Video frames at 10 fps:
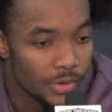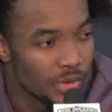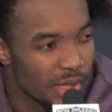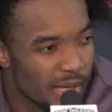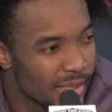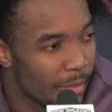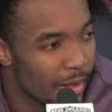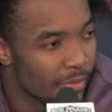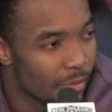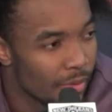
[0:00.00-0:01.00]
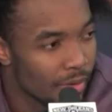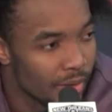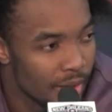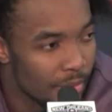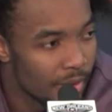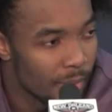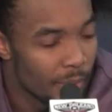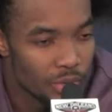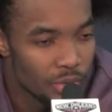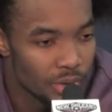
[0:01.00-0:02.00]
what you got teammates for. Keep the
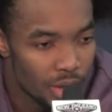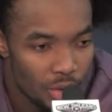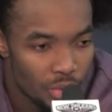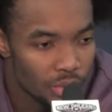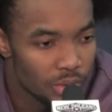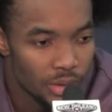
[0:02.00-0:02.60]
composure, coach,